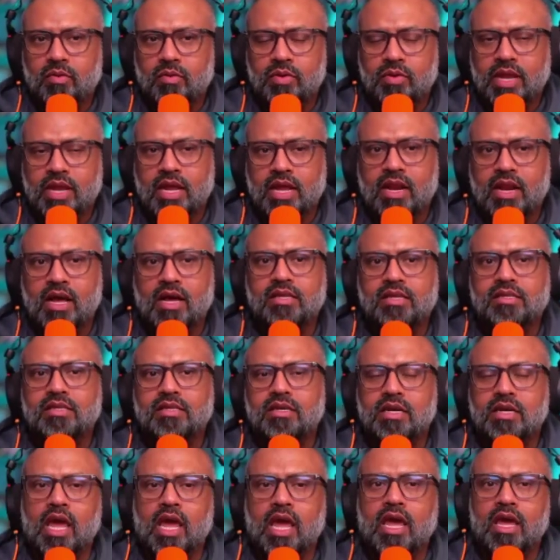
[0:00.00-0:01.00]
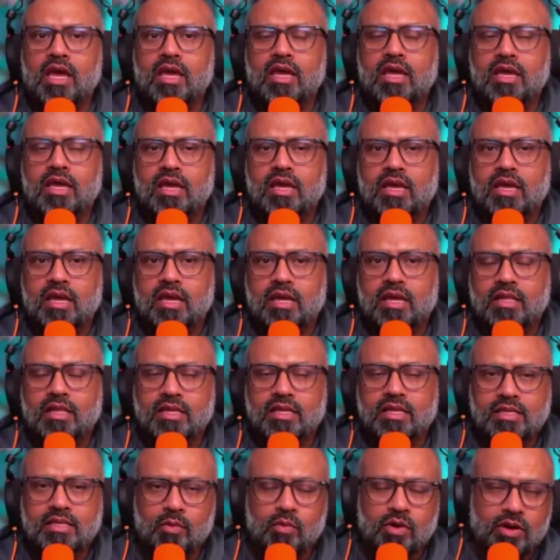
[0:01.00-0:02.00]
we can ask, okay,
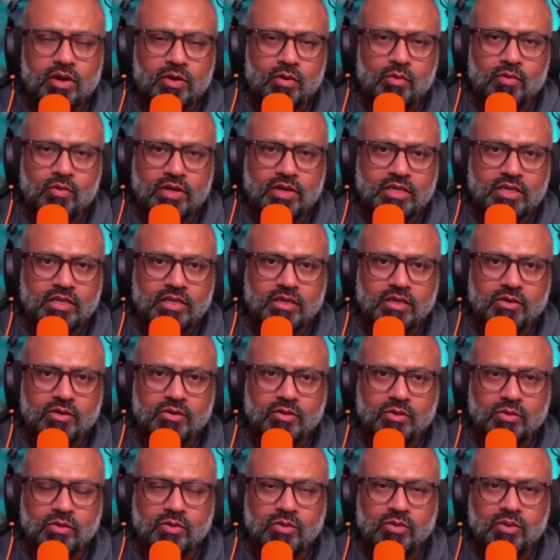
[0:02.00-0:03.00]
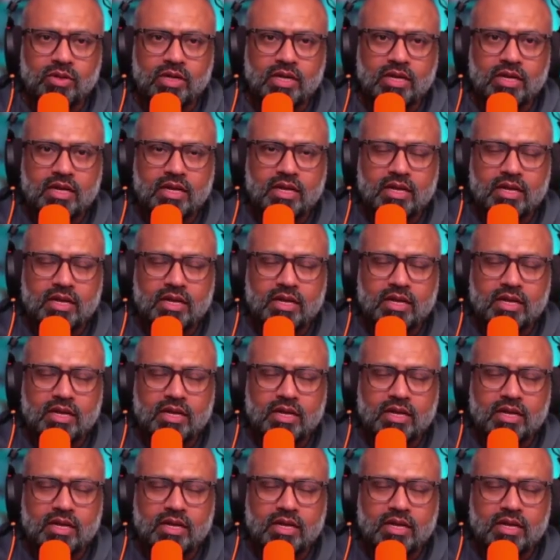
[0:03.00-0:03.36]
this is what you wanted to do,